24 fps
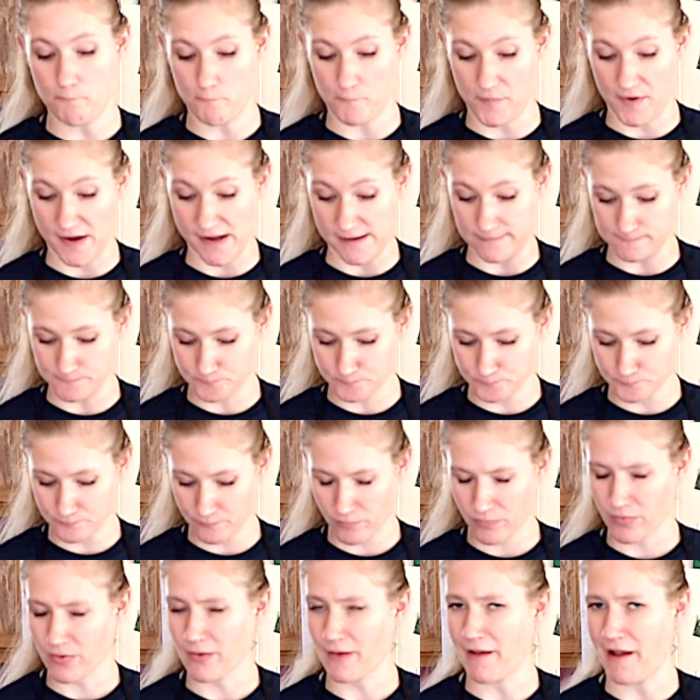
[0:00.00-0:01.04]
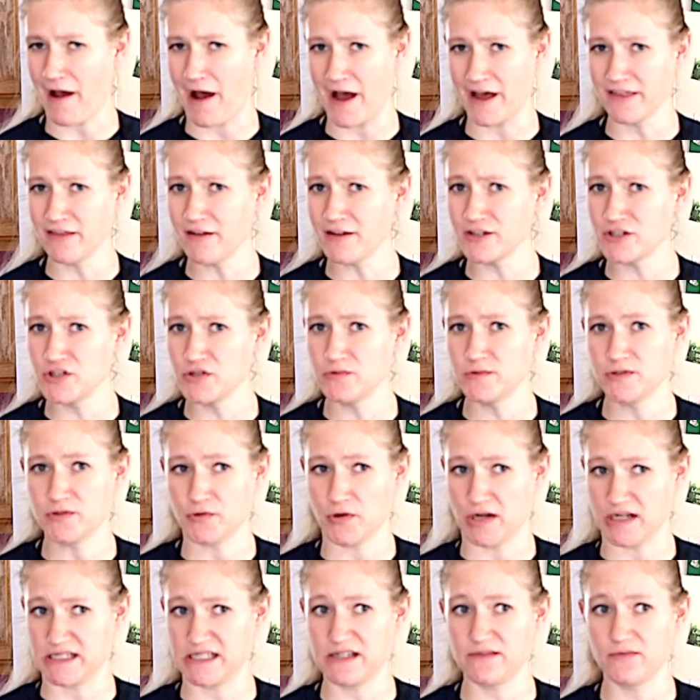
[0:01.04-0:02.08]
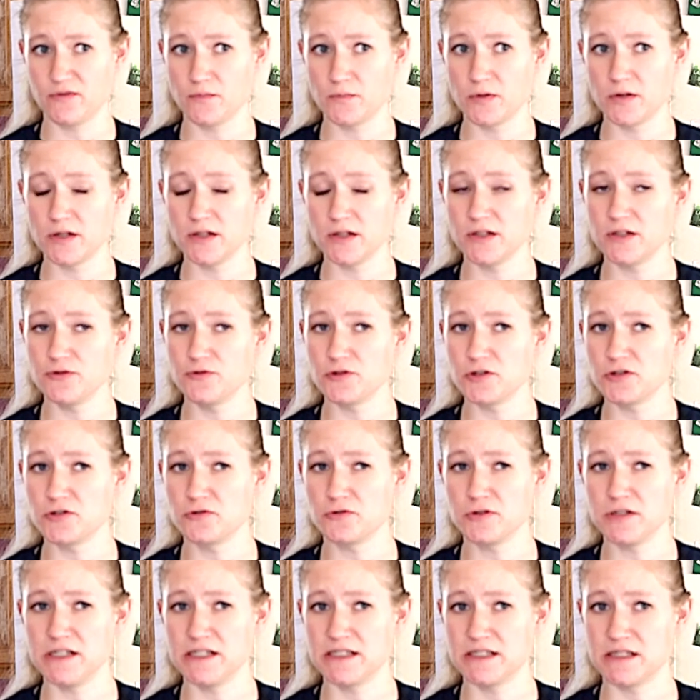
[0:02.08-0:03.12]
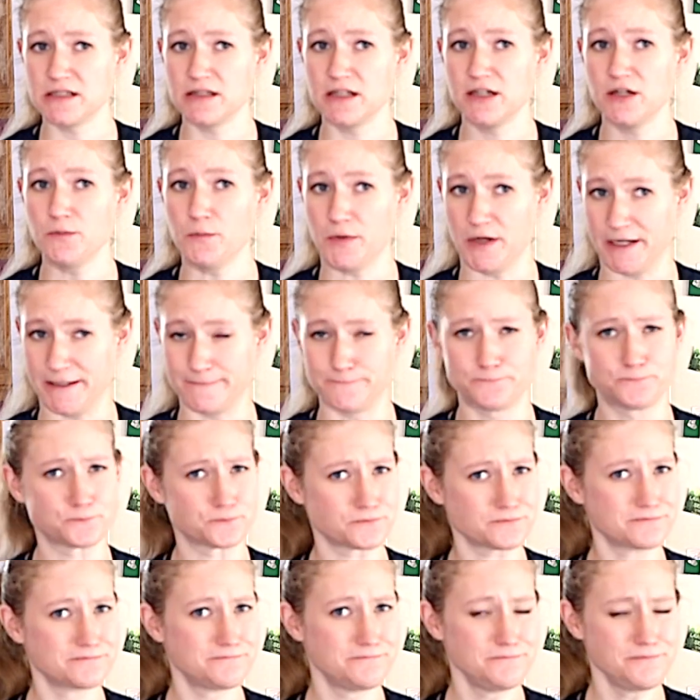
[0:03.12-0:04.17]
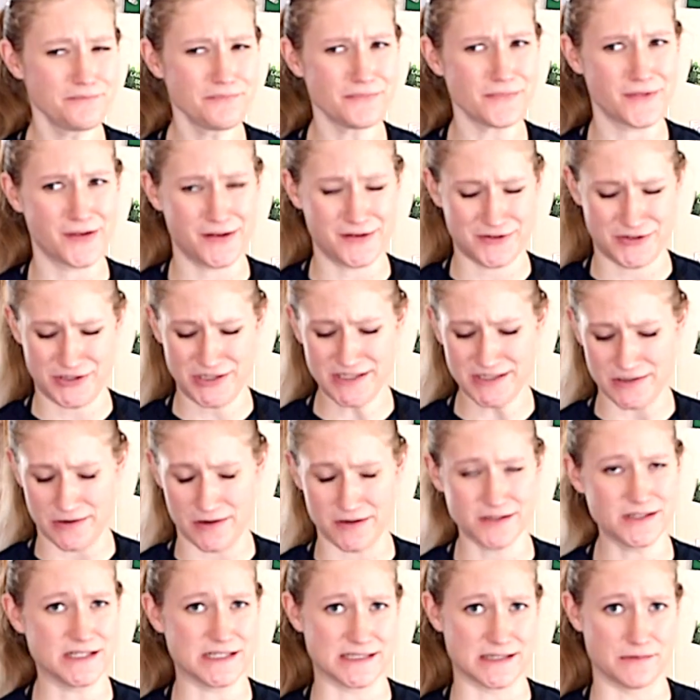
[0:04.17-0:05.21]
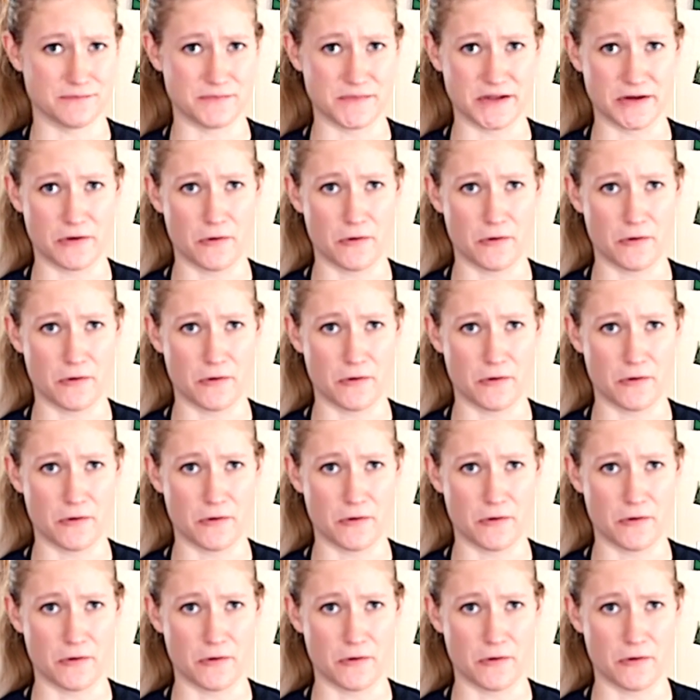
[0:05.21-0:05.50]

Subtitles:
but I thought she was crazy for putting nutritional yeast in there, but she's on to something.